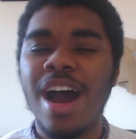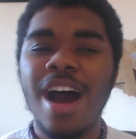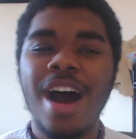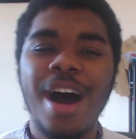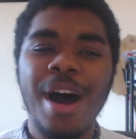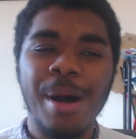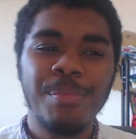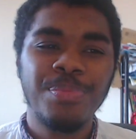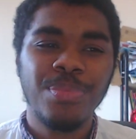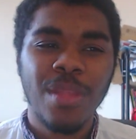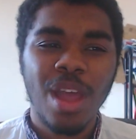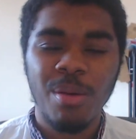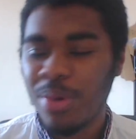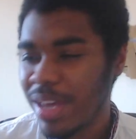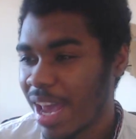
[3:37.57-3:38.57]

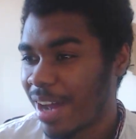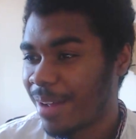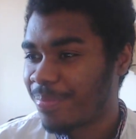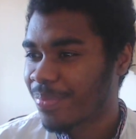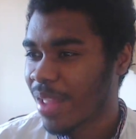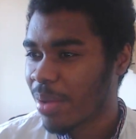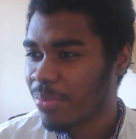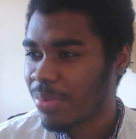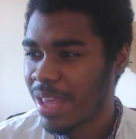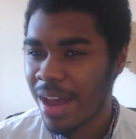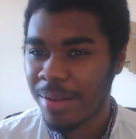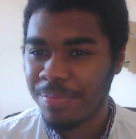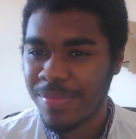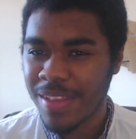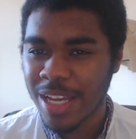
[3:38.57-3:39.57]
But
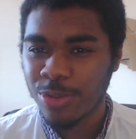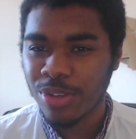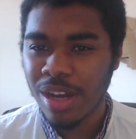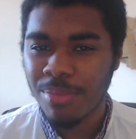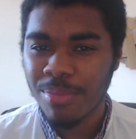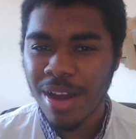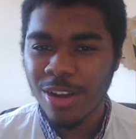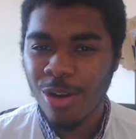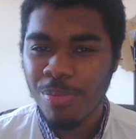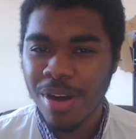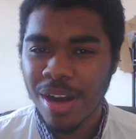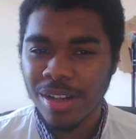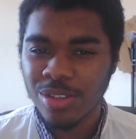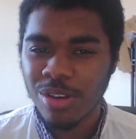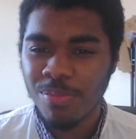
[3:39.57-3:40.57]
yeah, next week I might go
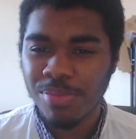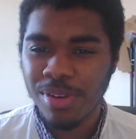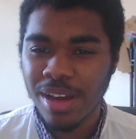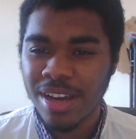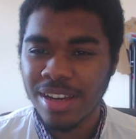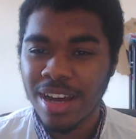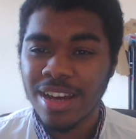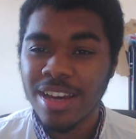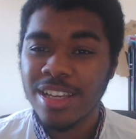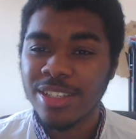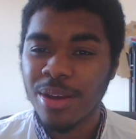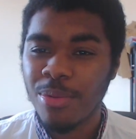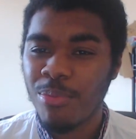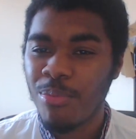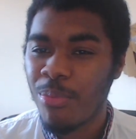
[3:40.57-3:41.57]
back to a player that
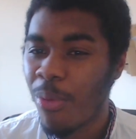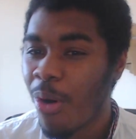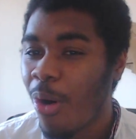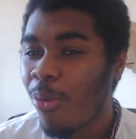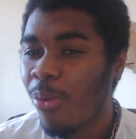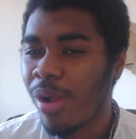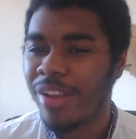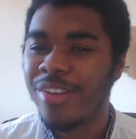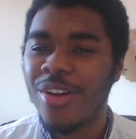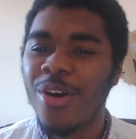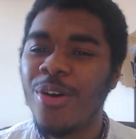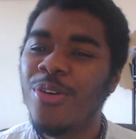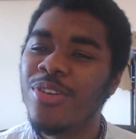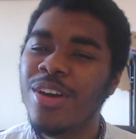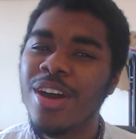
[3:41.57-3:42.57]
is more well
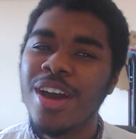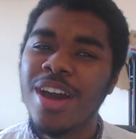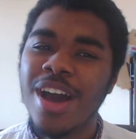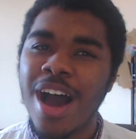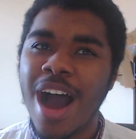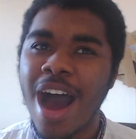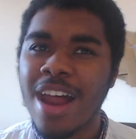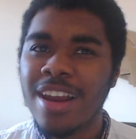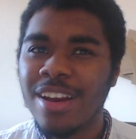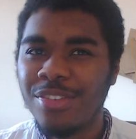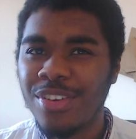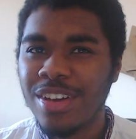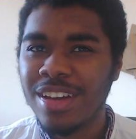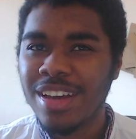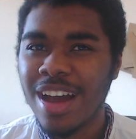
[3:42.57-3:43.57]
known, and I
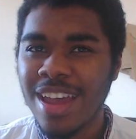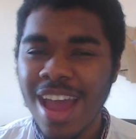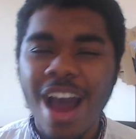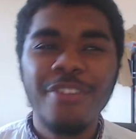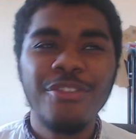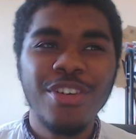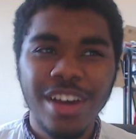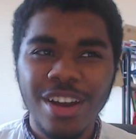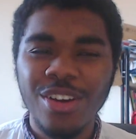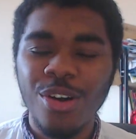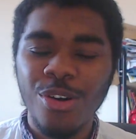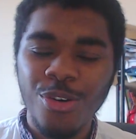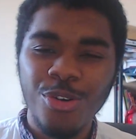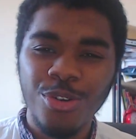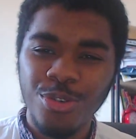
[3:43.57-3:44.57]
think I
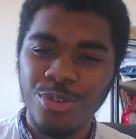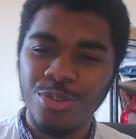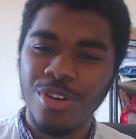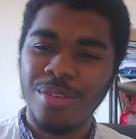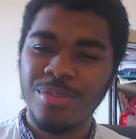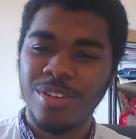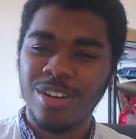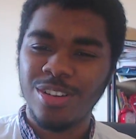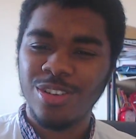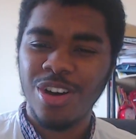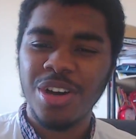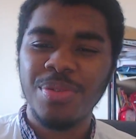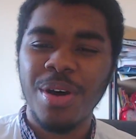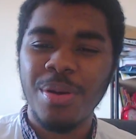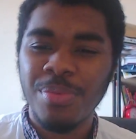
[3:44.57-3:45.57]
know who I'm gonna
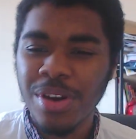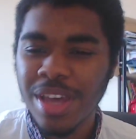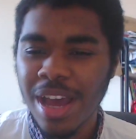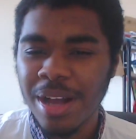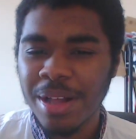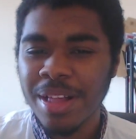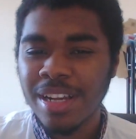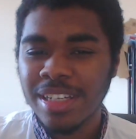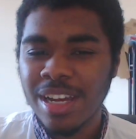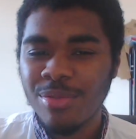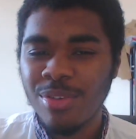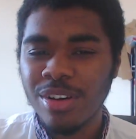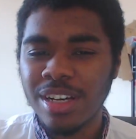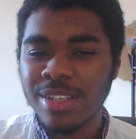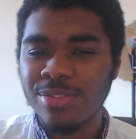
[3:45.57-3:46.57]
talk about. But yeah, tell
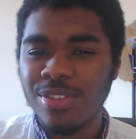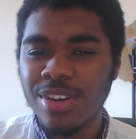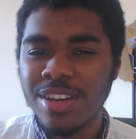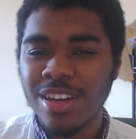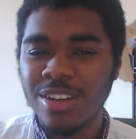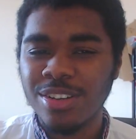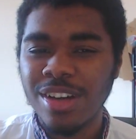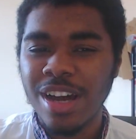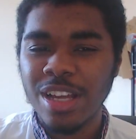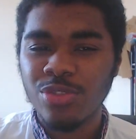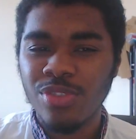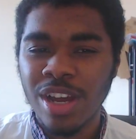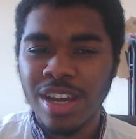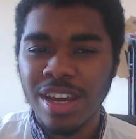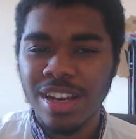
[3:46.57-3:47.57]
me what you guys think. Do you guys
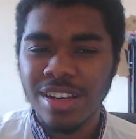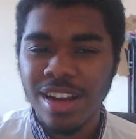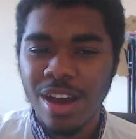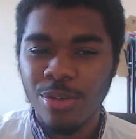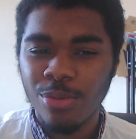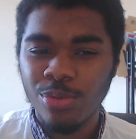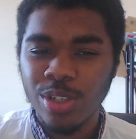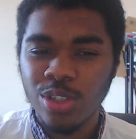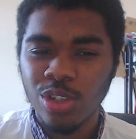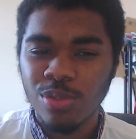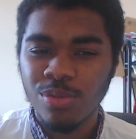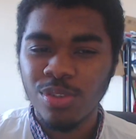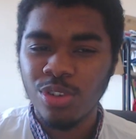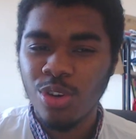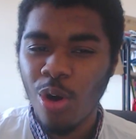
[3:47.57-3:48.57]
reckon that we
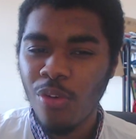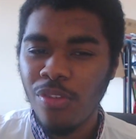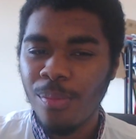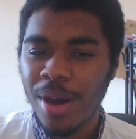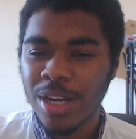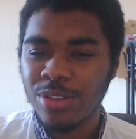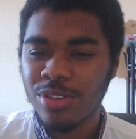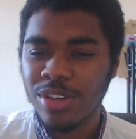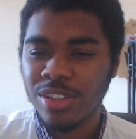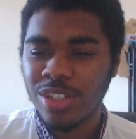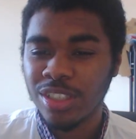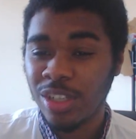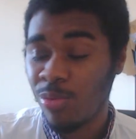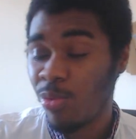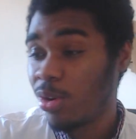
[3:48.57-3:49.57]
should go for Patrik
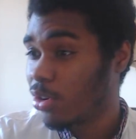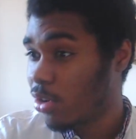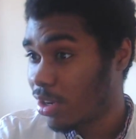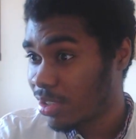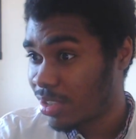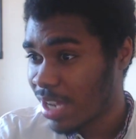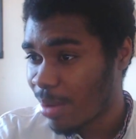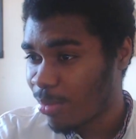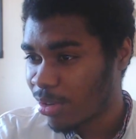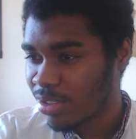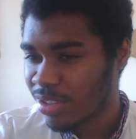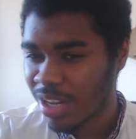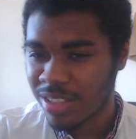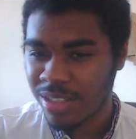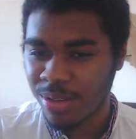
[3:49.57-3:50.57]
Schick? He wouldn't cost that
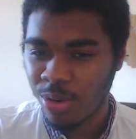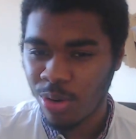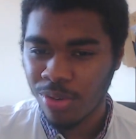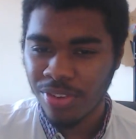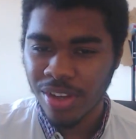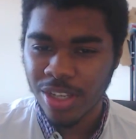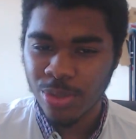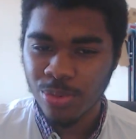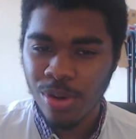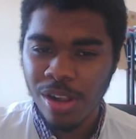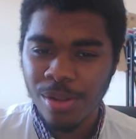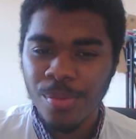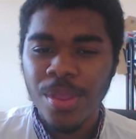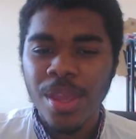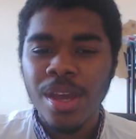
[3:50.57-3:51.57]
much, that's the good thing as
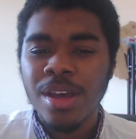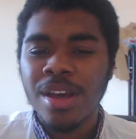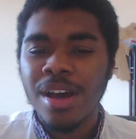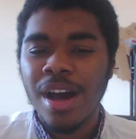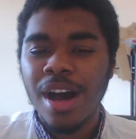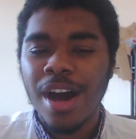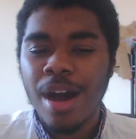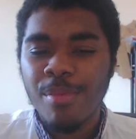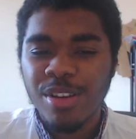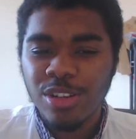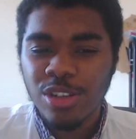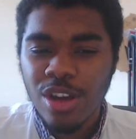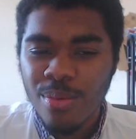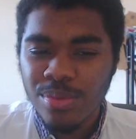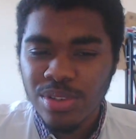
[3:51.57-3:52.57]
well. In
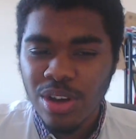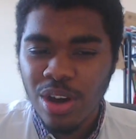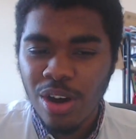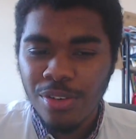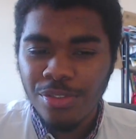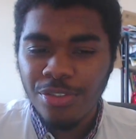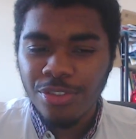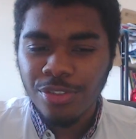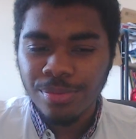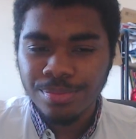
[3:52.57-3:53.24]
terms of,